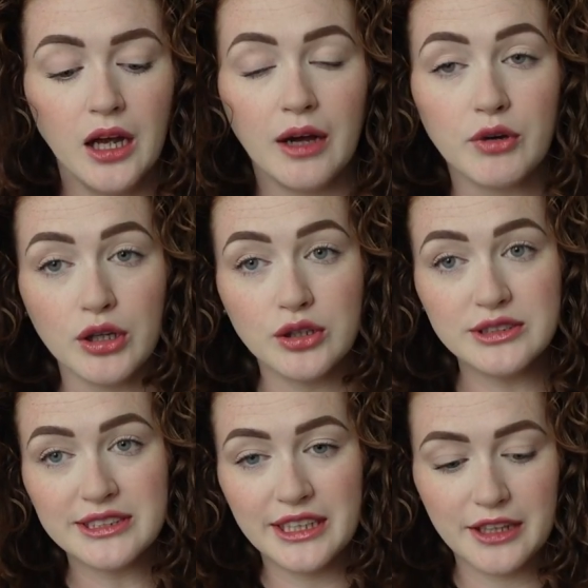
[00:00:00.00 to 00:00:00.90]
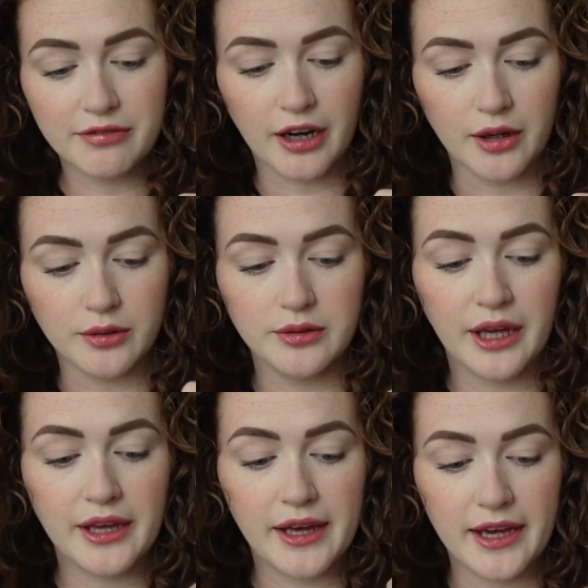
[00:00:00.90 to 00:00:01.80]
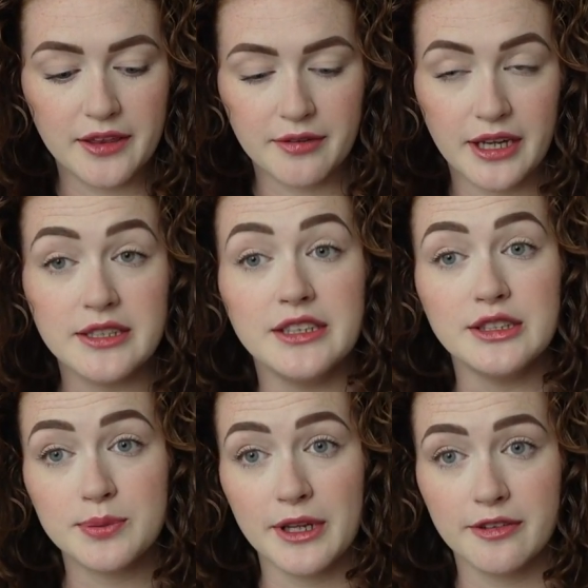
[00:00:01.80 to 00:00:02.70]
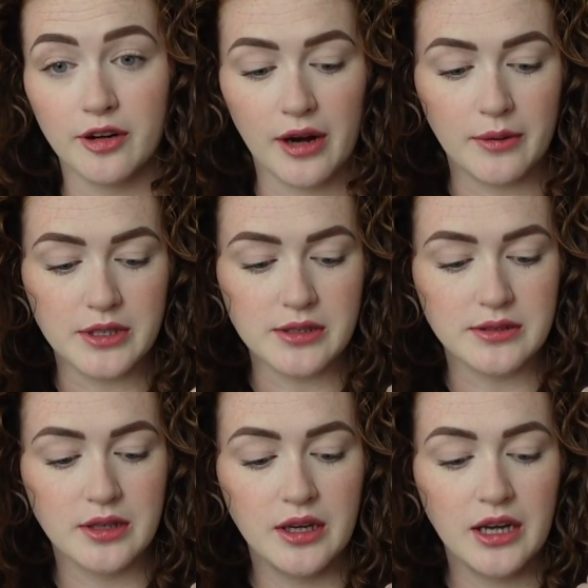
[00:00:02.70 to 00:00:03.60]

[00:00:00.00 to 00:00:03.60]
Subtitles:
I've got a London Heathrow, A380, 24 hours.